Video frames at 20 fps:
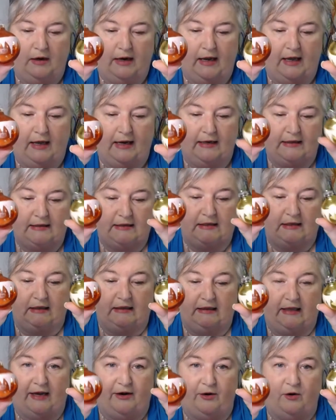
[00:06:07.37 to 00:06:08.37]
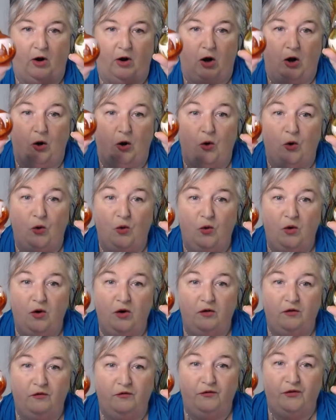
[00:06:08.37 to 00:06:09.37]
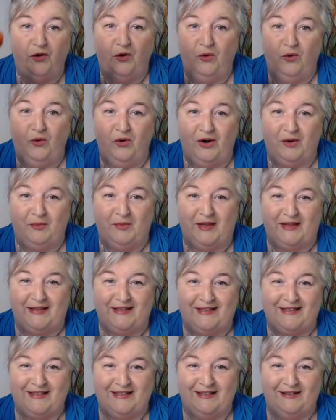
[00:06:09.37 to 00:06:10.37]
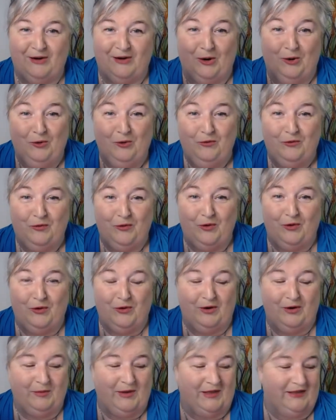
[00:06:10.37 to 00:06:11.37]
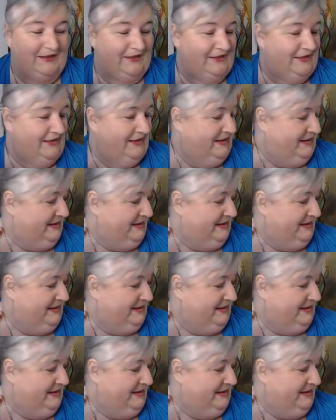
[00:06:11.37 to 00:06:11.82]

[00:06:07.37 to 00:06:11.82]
and it's the letter O for ornaments. O for ornaments.